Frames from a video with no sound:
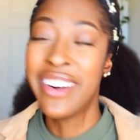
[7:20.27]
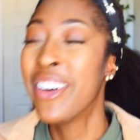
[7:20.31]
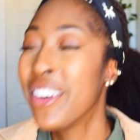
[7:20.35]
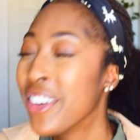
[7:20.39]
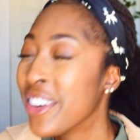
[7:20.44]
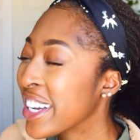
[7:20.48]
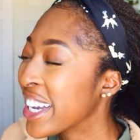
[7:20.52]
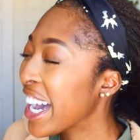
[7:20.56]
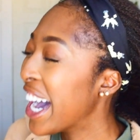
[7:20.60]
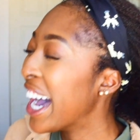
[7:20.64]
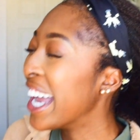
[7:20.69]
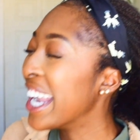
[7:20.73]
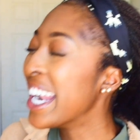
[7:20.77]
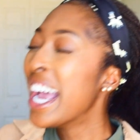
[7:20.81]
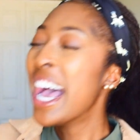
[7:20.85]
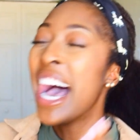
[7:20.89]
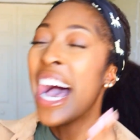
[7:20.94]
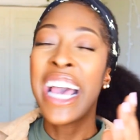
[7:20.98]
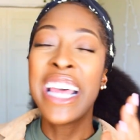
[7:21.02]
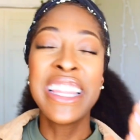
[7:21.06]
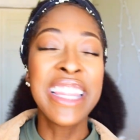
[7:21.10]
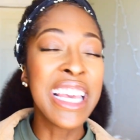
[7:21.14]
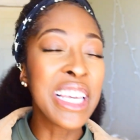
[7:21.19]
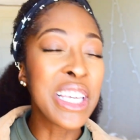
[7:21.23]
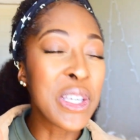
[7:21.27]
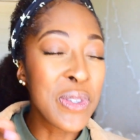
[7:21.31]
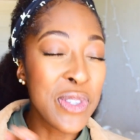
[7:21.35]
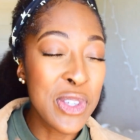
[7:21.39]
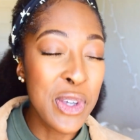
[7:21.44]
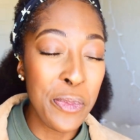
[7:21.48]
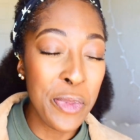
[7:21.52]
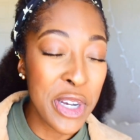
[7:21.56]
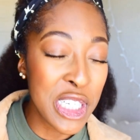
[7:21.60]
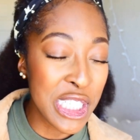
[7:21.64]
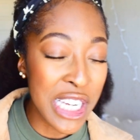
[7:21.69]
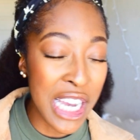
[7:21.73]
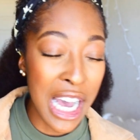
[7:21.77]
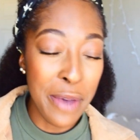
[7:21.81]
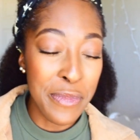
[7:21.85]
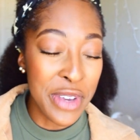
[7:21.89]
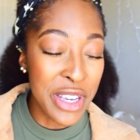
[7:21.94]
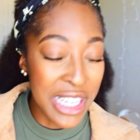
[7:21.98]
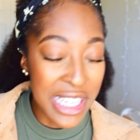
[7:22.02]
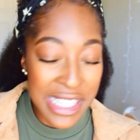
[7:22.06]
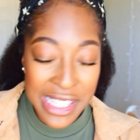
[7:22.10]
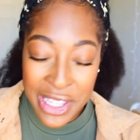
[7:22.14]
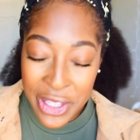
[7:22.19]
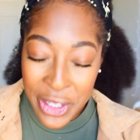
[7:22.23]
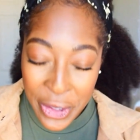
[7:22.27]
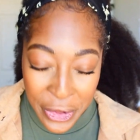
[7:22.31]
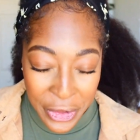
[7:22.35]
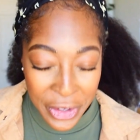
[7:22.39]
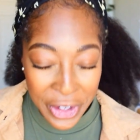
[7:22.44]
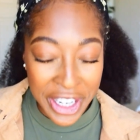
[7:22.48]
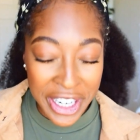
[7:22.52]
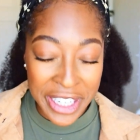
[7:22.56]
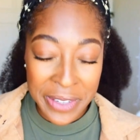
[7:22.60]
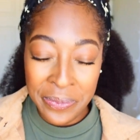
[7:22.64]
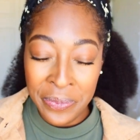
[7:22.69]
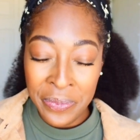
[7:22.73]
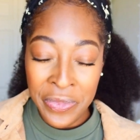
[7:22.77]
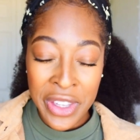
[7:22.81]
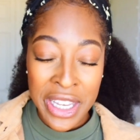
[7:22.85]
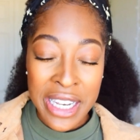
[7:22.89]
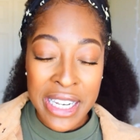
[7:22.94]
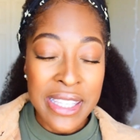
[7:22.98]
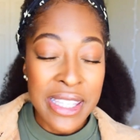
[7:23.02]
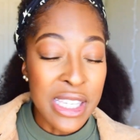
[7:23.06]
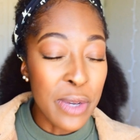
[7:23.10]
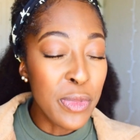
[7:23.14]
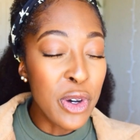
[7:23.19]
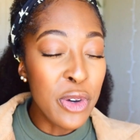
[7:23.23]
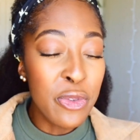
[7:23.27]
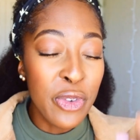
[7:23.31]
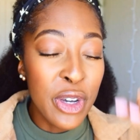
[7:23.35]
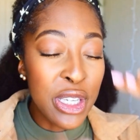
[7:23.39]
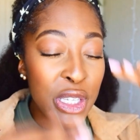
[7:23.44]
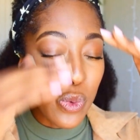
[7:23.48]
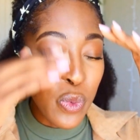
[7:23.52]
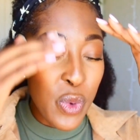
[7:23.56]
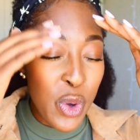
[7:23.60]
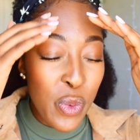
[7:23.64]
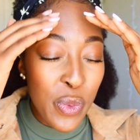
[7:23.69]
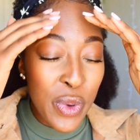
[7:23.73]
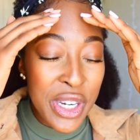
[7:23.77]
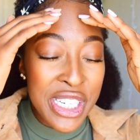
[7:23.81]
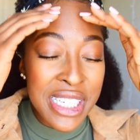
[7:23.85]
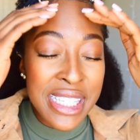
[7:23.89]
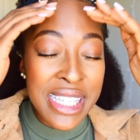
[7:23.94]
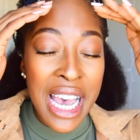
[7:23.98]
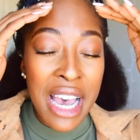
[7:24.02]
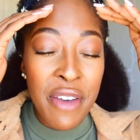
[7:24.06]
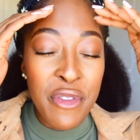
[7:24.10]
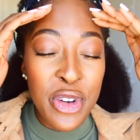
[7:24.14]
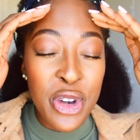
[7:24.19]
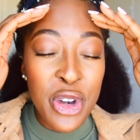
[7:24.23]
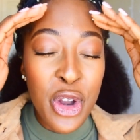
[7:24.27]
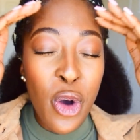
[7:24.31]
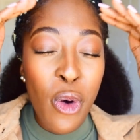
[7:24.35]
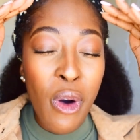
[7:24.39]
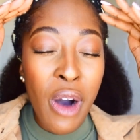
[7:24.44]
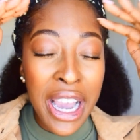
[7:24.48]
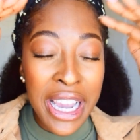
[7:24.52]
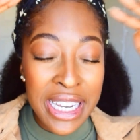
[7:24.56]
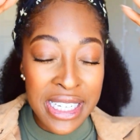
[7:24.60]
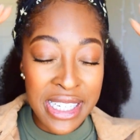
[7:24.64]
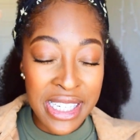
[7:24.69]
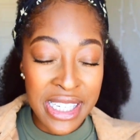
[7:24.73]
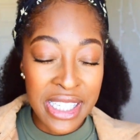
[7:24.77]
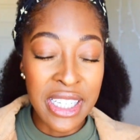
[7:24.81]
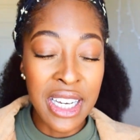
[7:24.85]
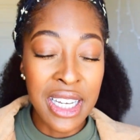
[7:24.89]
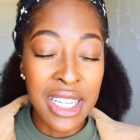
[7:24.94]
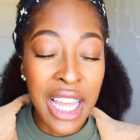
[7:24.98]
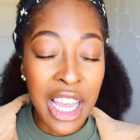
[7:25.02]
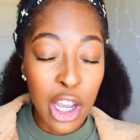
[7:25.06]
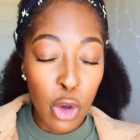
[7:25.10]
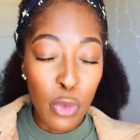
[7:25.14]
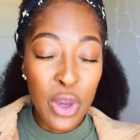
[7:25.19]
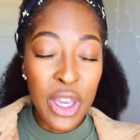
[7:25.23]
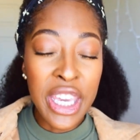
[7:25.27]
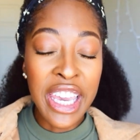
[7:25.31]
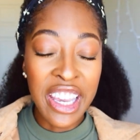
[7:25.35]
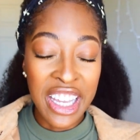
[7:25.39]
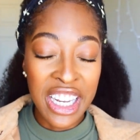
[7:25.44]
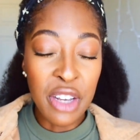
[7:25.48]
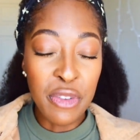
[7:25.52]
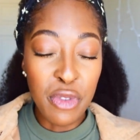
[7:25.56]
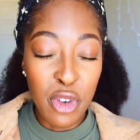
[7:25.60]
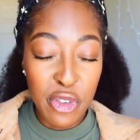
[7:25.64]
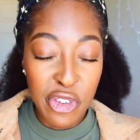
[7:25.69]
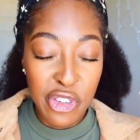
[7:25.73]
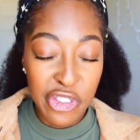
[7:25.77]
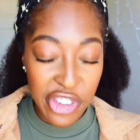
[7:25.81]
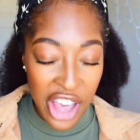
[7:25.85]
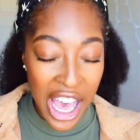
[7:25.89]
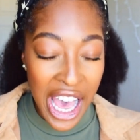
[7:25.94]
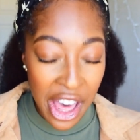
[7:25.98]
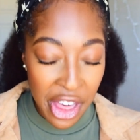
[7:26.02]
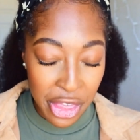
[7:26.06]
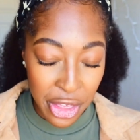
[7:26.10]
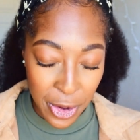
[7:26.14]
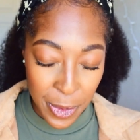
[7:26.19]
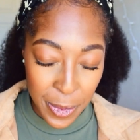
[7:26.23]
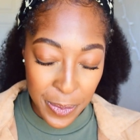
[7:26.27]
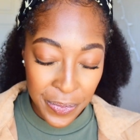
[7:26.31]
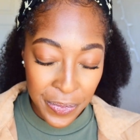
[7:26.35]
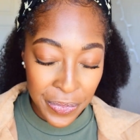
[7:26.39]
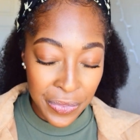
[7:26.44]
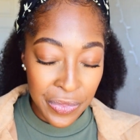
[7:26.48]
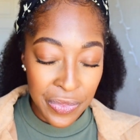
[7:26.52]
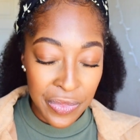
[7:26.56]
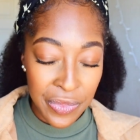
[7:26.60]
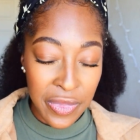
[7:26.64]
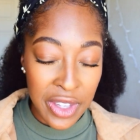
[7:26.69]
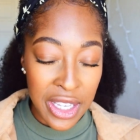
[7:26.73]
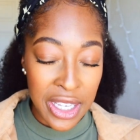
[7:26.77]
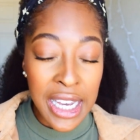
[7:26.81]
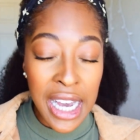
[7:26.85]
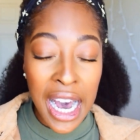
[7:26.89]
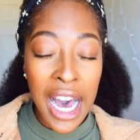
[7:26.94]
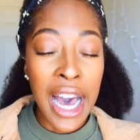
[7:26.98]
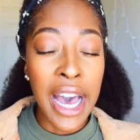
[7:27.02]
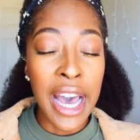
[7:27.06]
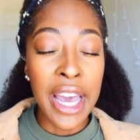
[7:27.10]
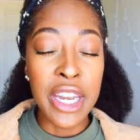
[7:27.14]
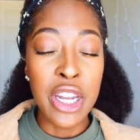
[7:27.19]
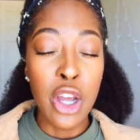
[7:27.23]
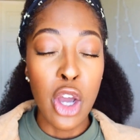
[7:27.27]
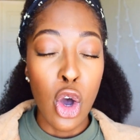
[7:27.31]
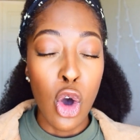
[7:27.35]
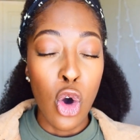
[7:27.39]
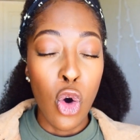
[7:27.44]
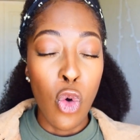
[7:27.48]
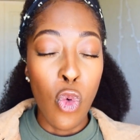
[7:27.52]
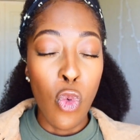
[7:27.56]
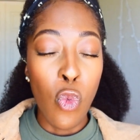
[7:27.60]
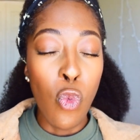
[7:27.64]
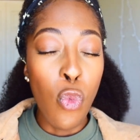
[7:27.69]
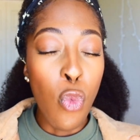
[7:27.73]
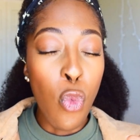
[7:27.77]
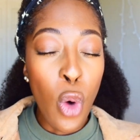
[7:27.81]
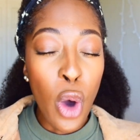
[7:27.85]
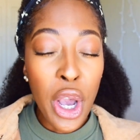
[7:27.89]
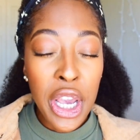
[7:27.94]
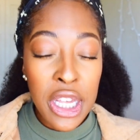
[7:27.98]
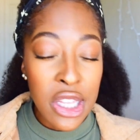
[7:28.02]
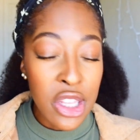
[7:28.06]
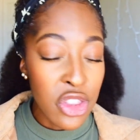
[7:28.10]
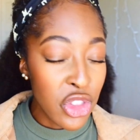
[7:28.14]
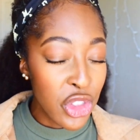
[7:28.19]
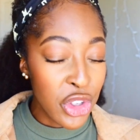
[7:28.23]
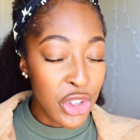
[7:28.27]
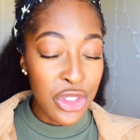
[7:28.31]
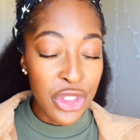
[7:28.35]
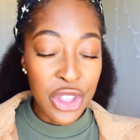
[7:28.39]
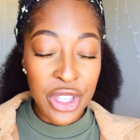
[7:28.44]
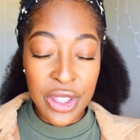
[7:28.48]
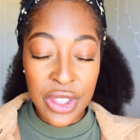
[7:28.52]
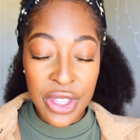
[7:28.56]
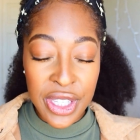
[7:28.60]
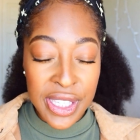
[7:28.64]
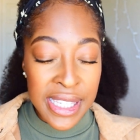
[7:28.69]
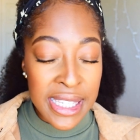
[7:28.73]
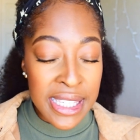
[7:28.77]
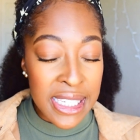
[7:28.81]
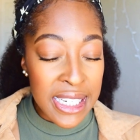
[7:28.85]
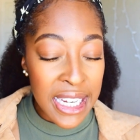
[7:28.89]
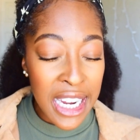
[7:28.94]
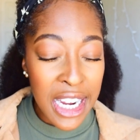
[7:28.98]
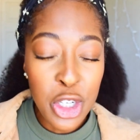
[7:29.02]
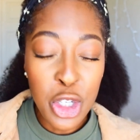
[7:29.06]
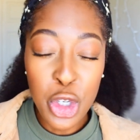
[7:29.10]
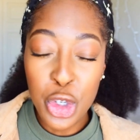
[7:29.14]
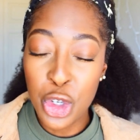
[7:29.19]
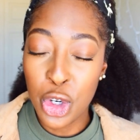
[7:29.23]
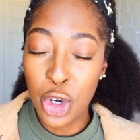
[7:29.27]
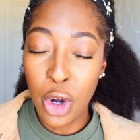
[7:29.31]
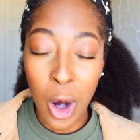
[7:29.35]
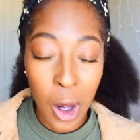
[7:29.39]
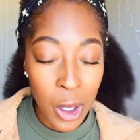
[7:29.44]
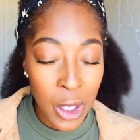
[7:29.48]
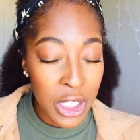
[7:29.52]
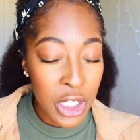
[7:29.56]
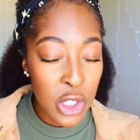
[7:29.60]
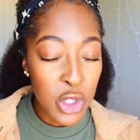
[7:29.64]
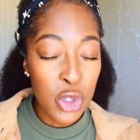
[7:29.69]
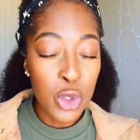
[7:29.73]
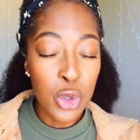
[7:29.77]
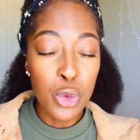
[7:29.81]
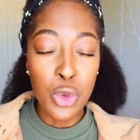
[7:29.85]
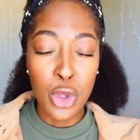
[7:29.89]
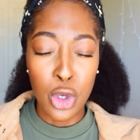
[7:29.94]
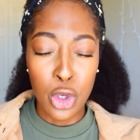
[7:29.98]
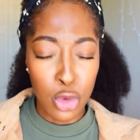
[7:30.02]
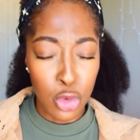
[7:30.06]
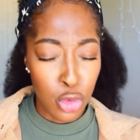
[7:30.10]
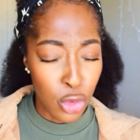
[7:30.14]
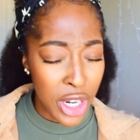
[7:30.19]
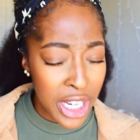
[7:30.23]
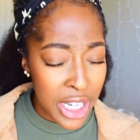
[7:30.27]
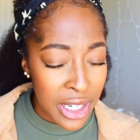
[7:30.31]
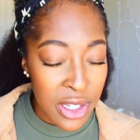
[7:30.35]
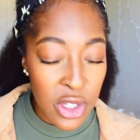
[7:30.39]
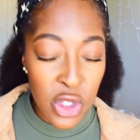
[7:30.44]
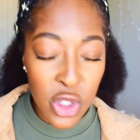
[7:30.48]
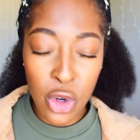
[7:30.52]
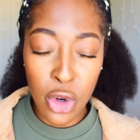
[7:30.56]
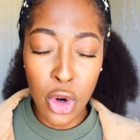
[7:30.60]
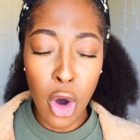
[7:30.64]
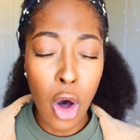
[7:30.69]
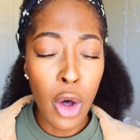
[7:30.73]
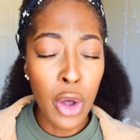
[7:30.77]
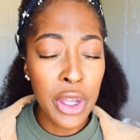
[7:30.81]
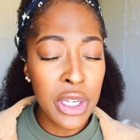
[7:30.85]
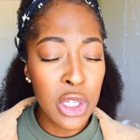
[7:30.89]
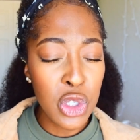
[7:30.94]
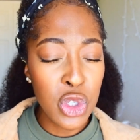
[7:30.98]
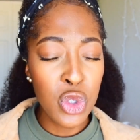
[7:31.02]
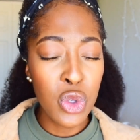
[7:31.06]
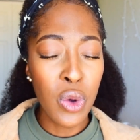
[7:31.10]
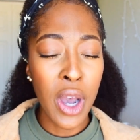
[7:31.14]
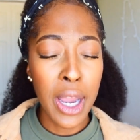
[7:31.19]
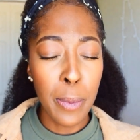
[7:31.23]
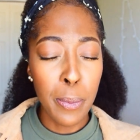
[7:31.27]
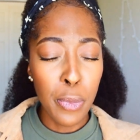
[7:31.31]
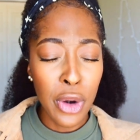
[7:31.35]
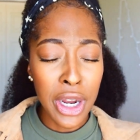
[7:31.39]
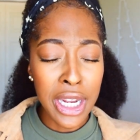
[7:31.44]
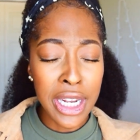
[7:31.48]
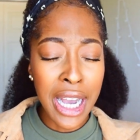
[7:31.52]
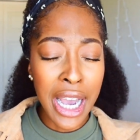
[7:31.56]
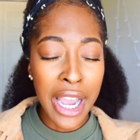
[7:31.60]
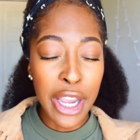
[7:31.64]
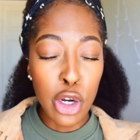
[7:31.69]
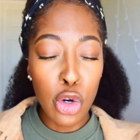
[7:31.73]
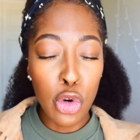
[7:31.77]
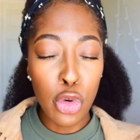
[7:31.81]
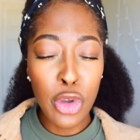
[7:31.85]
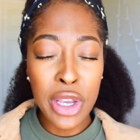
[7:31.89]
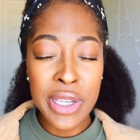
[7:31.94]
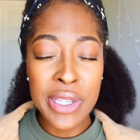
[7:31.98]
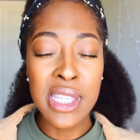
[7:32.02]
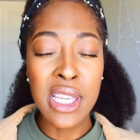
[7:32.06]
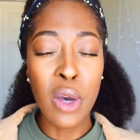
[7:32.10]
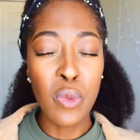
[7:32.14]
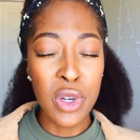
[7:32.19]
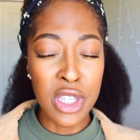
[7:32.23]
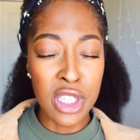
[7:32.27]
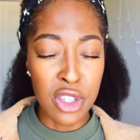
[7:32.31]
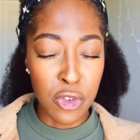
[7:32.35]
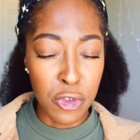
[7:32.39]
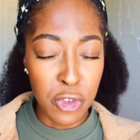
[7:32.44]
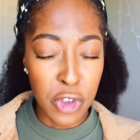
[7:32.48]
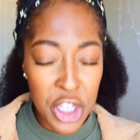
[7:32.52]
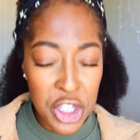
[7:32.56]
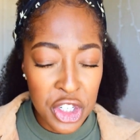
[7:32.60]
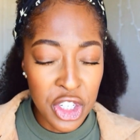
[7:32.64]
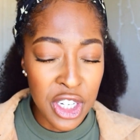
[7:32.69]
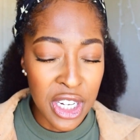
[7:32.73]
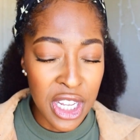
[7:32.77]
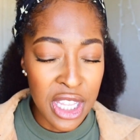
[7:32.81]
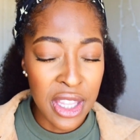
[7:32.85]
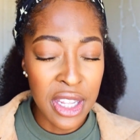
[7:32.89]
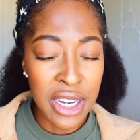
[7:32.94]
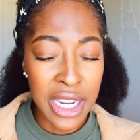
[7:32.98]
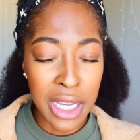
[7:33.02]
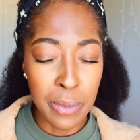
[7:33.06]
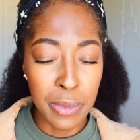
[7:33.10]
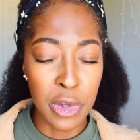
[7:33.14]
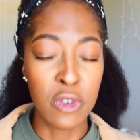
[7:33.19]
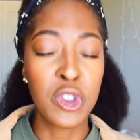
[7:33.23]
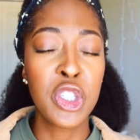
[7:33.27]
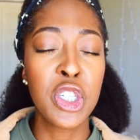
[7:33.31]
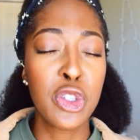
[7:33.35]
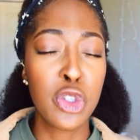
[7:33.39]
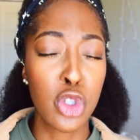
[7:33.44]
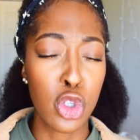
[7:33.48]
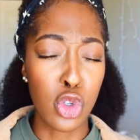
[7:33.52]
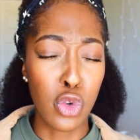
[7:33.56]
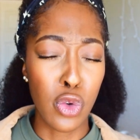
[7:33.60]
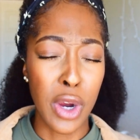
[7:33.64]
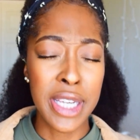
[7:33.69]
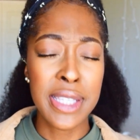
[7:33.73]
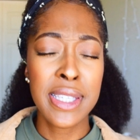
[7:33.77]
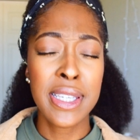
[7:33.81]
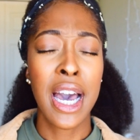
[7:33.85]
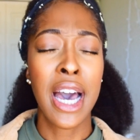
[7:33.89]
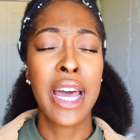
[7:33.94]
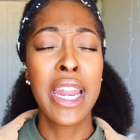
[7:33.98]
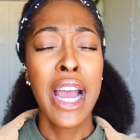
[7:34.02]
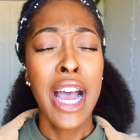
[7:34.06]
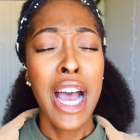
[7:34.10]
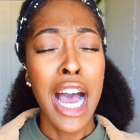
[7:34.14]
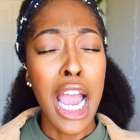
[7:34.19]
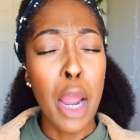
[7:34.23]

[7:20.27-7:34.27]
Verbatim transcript: Oh God, I thank You so much, God, because Lord, some of us, we just have no idea, like we can't even fathom, God, what the, the, the standard You're calling us to, the greatness You're calling us to. I pray, God, increase someone's vision in the name of Jesus Christ, God.